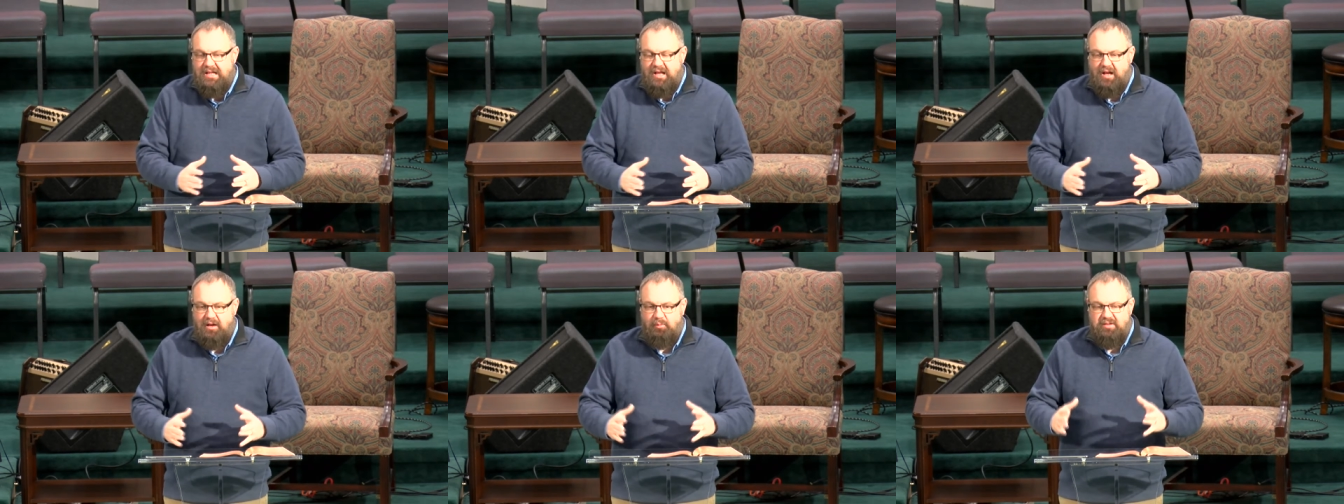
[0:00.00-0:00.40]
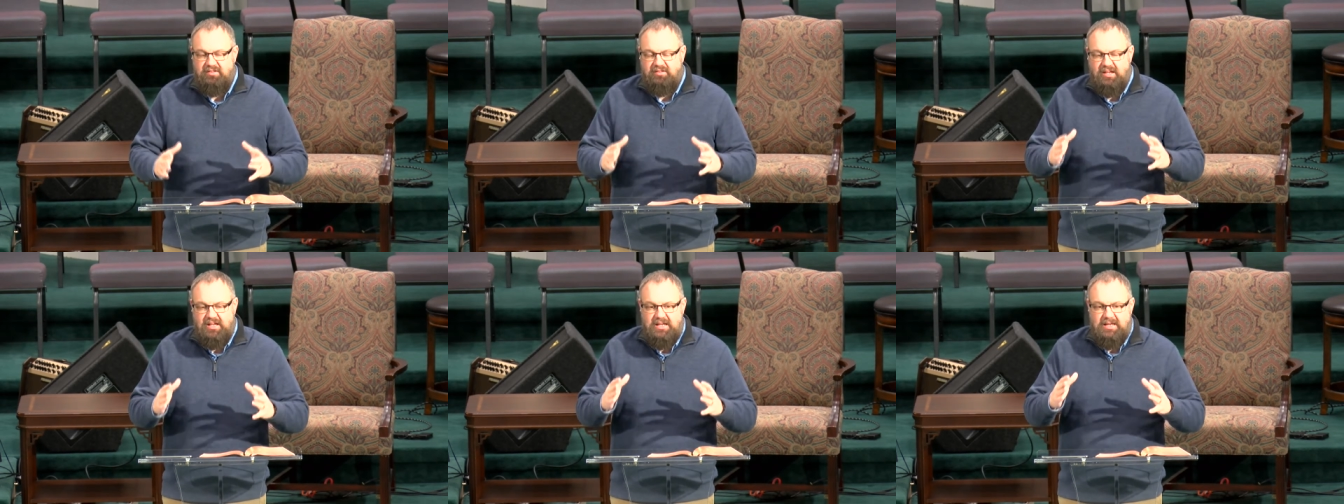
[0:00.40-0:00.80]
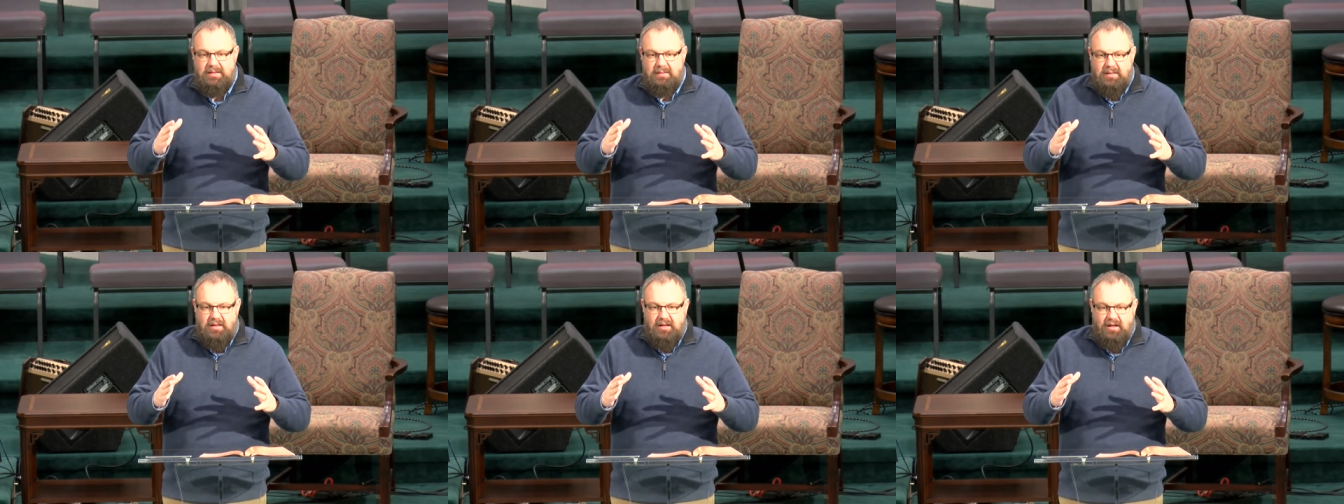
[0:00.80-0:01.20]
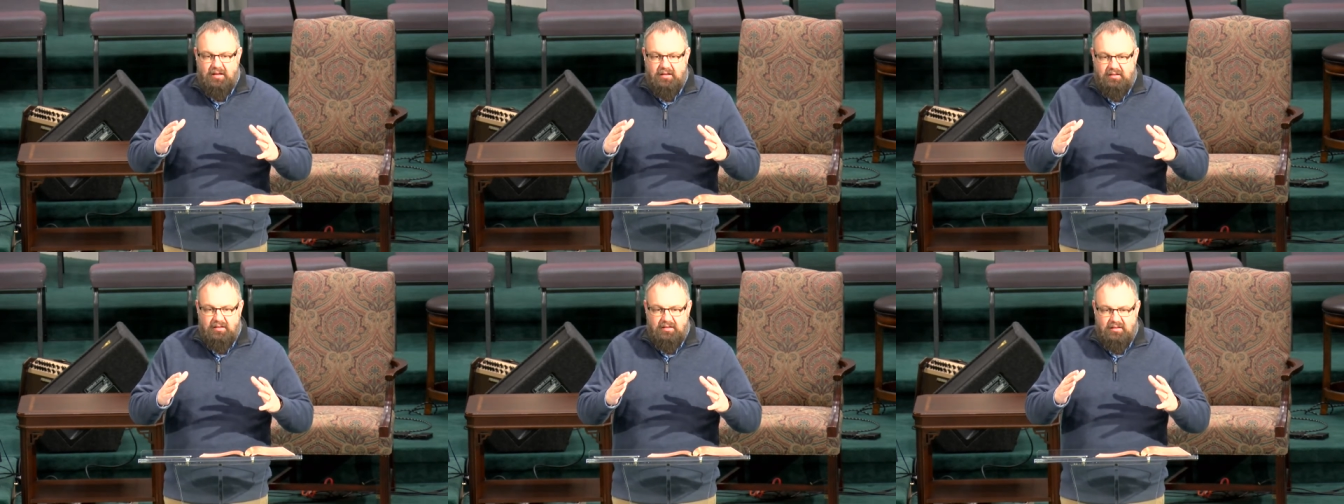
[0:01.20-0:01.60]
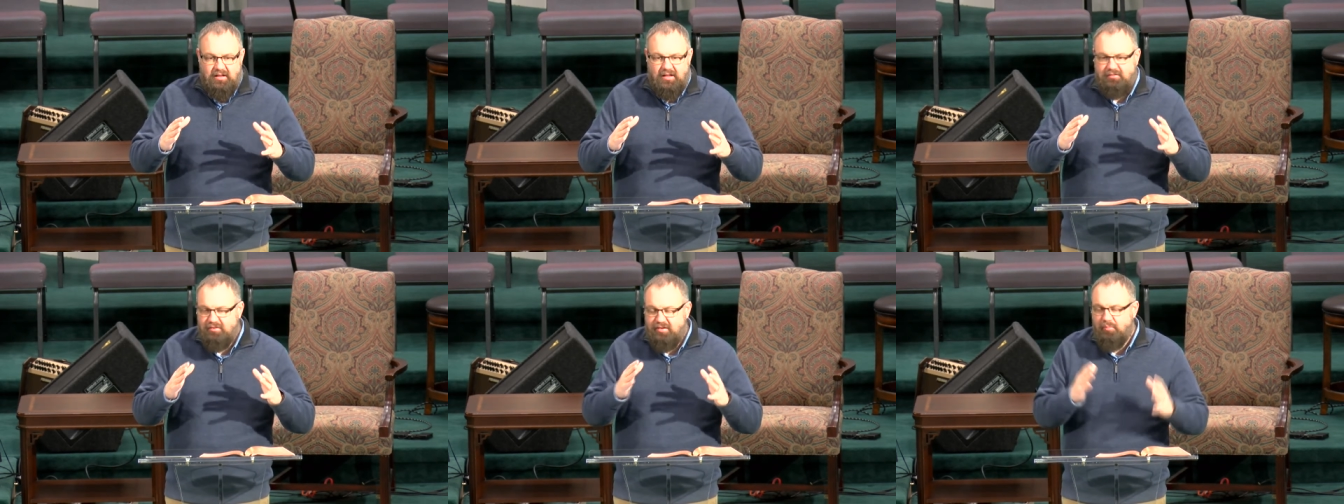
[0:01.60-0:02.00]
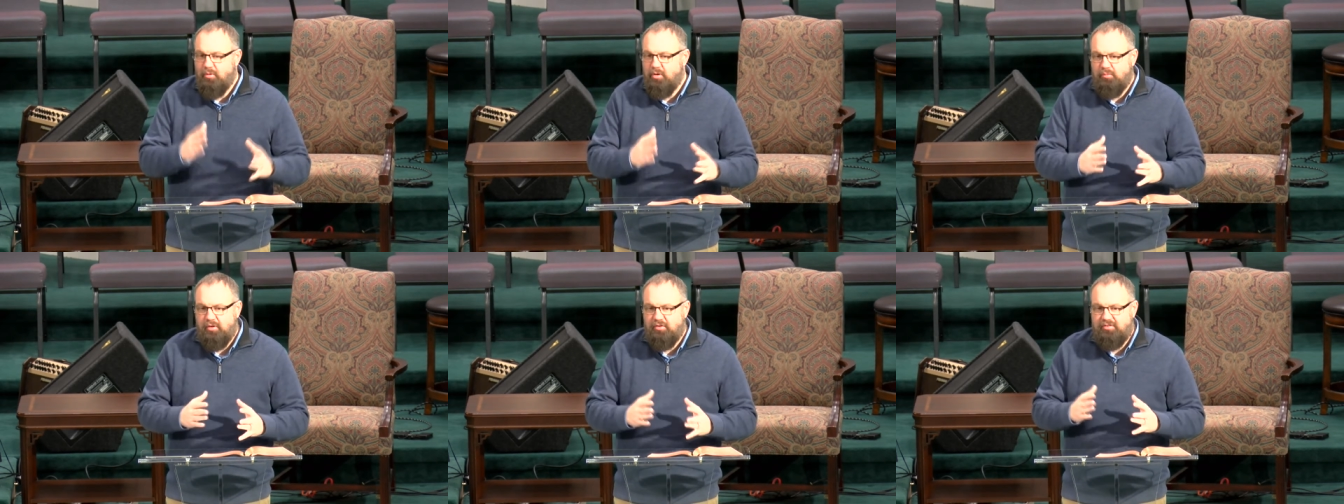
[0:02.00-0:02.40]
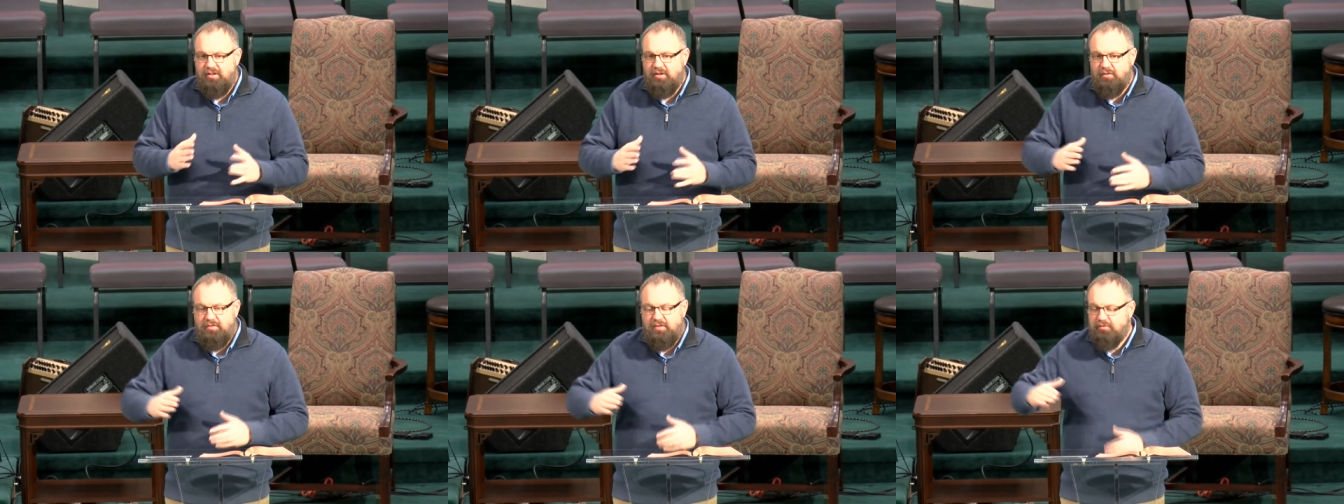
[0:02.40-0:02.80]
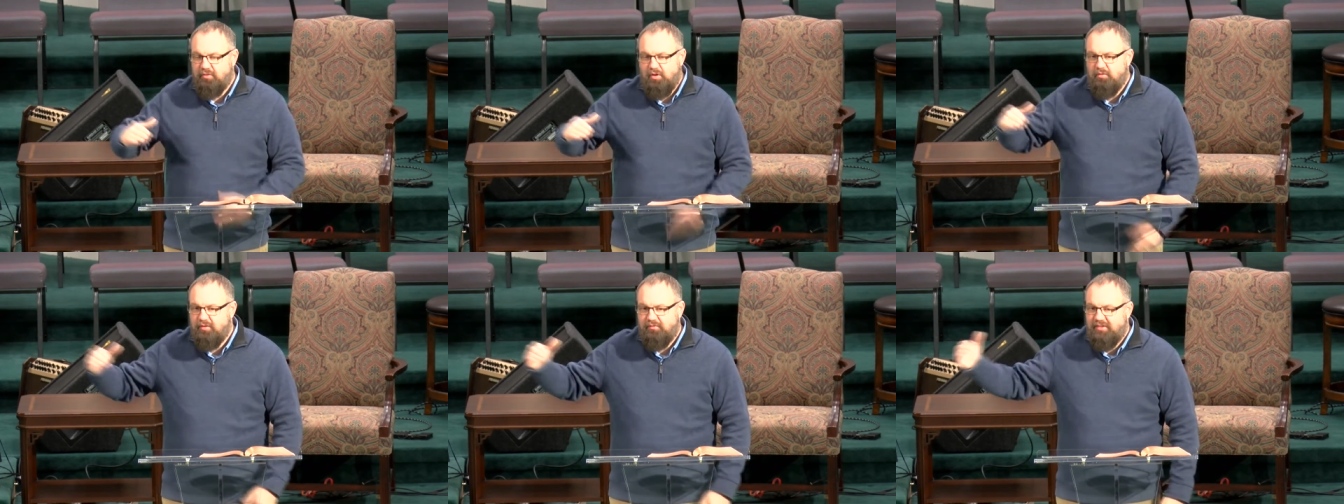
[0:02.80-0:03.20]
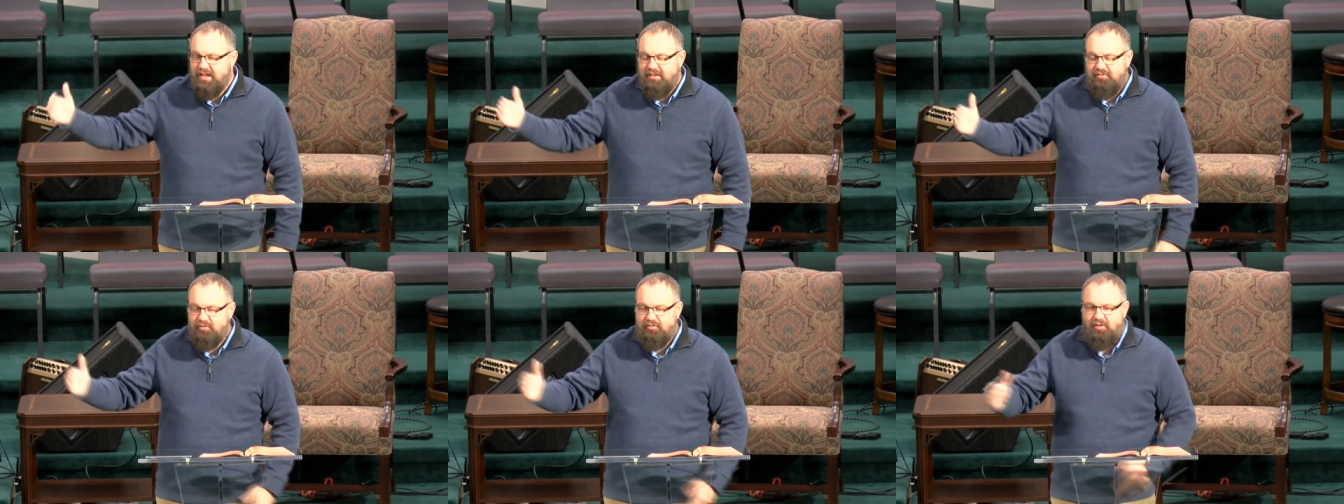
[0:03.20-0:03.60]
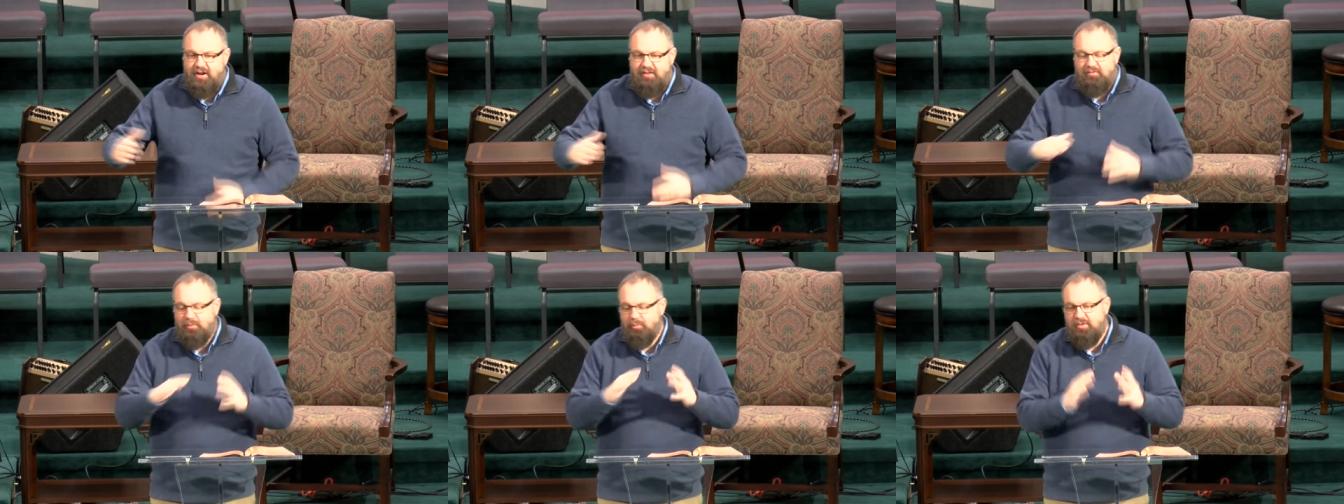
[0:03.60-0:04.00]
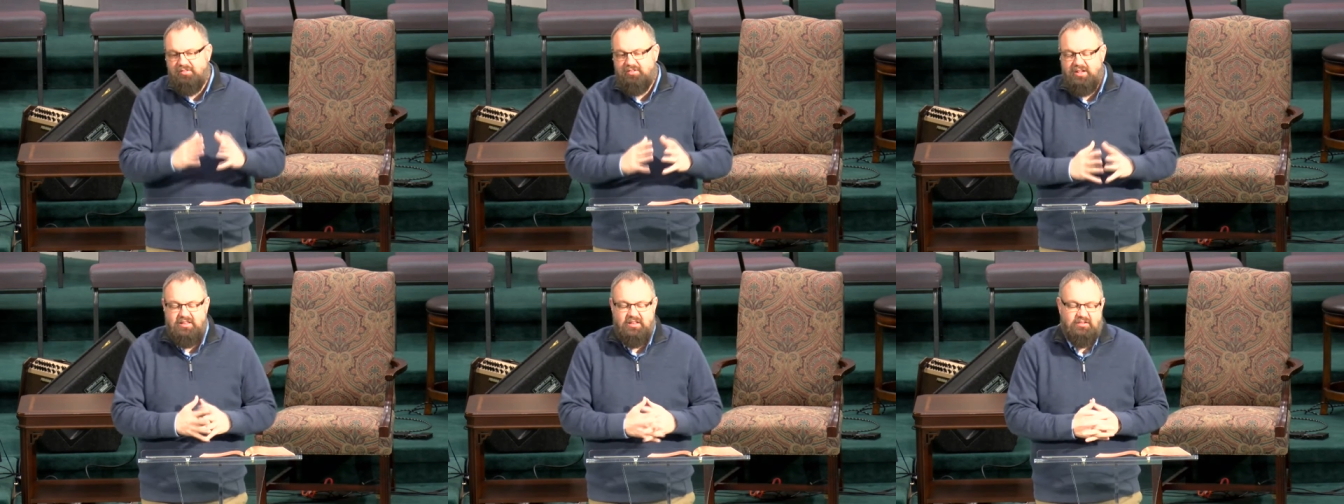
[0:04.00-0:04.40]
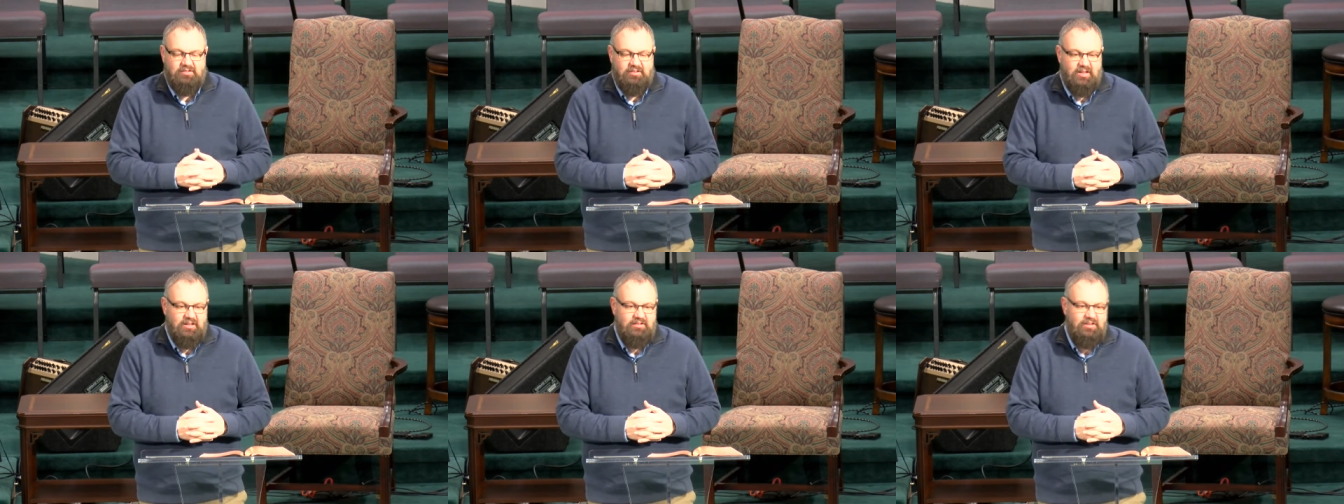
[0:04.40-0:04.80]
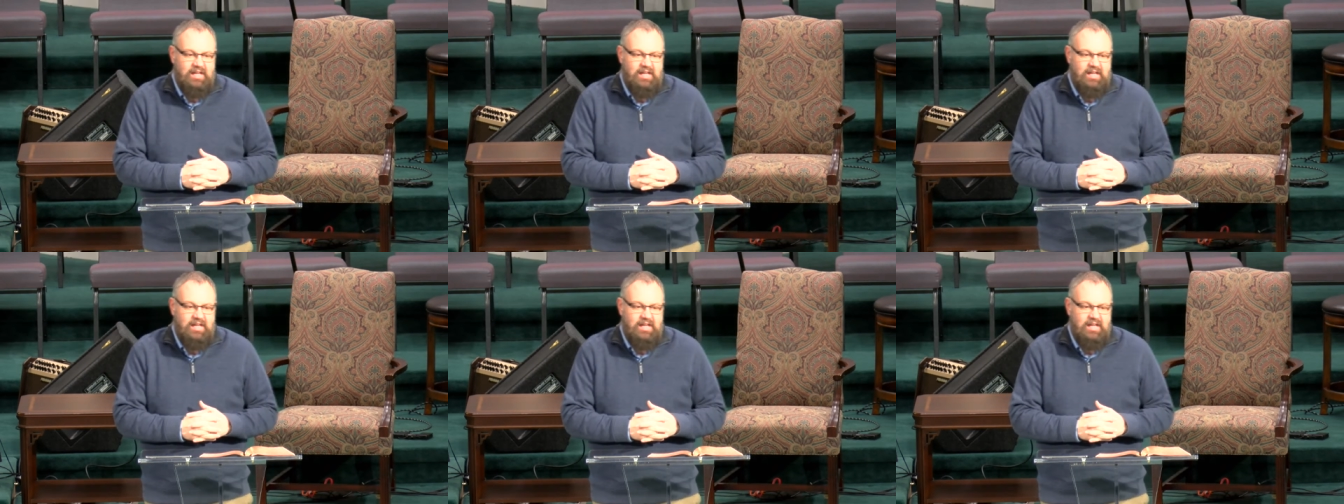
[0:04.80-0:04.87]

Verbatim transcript: Uh, we see uh, that someone will sit on the throne of David forever, and we see these things,